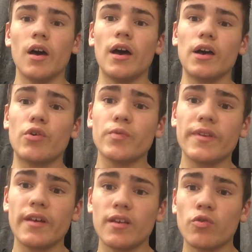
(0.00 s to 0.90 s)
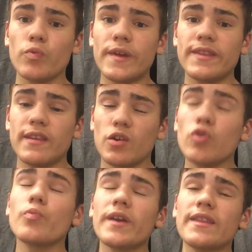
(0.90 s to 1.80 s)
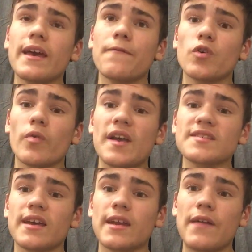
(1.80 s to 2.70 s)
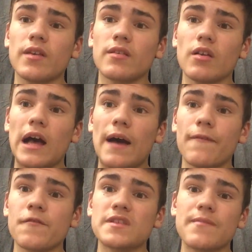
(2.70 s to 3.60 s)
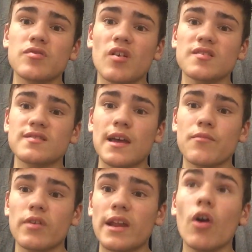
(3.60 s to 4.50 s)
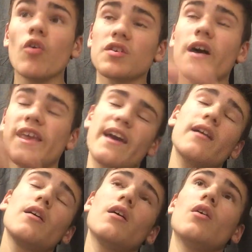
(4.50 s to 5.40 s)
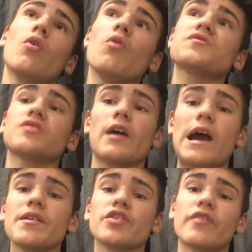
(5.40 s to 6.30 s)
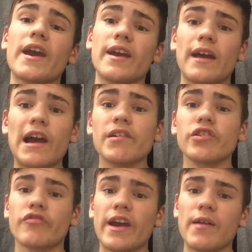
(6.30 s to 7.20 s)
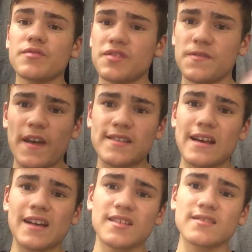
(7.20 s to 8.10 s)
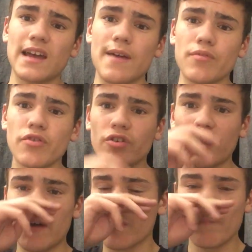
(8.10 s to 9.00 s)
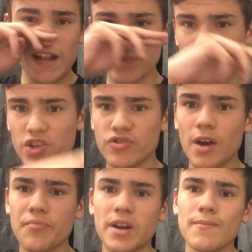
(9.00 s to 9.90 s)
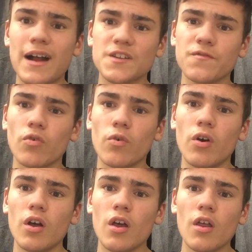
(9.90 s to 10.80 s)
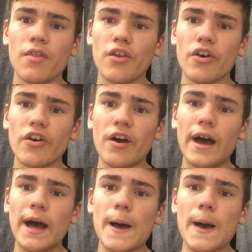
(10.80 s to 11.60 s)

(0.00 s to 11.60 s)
good win there for Queensland, having a few debutants in debut. And also Harry Grant was just fantastic in debut. He got that match winning try pretty much for the